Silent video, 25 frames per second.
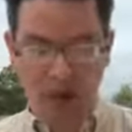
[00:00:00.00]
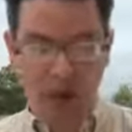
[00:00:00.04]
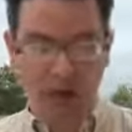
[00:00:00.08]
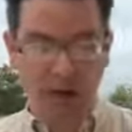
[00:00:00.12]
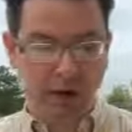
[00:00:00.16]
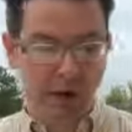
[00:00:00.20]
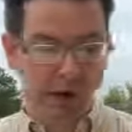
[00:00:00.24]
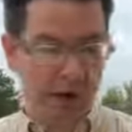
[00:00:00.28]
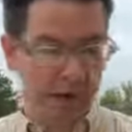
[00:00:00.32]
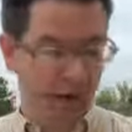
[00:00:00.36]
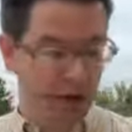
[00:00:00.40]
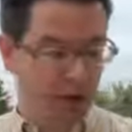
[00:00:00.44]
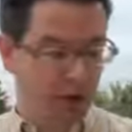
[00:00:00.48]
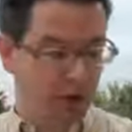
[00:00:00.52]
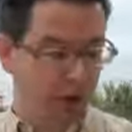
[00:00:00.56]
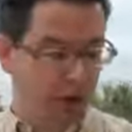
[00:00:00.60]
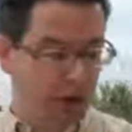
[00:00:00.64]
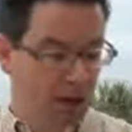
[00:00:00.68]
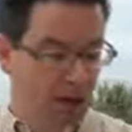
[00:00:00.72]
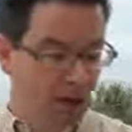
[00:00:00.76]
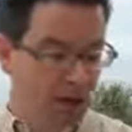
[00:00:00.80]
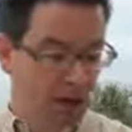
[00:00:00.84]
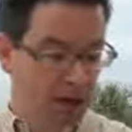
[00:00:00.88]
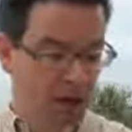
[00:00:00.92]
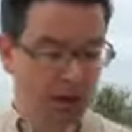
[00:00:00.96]
All right, so
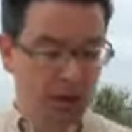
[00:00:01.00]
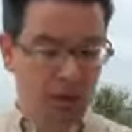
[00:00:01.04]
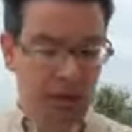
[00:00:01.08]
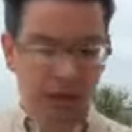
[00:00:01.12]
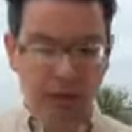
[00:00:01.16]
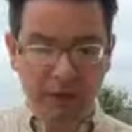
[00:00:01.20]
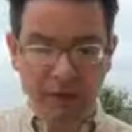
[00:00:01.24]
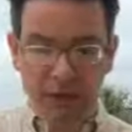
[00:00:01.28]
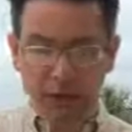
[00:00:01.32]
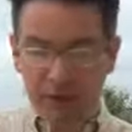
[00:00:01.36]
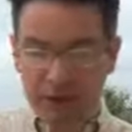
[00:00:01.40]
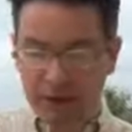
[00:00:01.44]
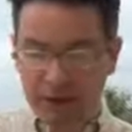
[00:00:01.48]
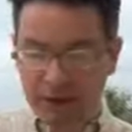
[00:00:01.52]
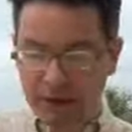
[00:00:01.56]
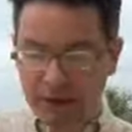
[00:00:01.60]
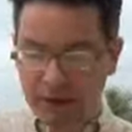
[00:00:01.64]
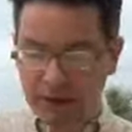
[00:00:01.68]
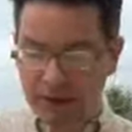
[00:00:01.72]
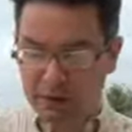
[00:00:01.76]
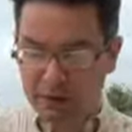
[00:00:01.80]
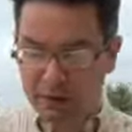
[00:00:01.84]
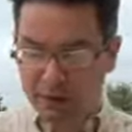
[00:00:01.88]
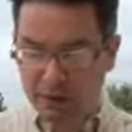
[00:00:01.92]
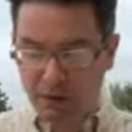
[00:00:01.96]
moving on
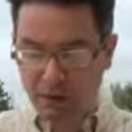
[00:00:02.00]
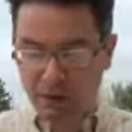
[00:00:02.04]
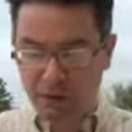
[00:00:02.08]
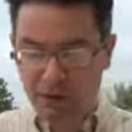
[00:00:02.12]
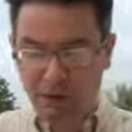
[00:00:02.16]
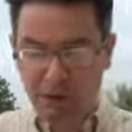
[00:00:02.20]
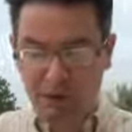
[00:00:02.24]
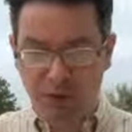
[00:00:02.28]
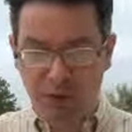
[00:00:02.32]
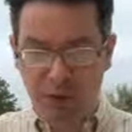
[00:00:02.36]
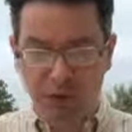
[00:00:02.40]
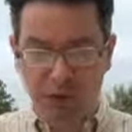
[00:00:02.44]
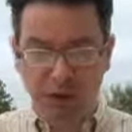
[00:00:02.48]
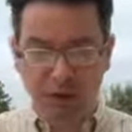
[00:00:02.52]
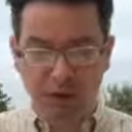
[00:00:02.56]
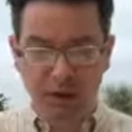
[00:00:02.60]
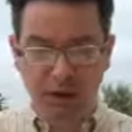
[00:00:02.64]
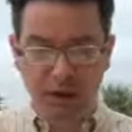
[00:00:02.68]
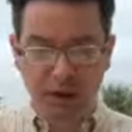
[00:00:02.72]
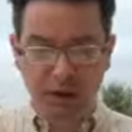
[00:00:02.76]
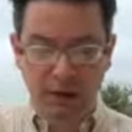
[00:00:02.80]
next to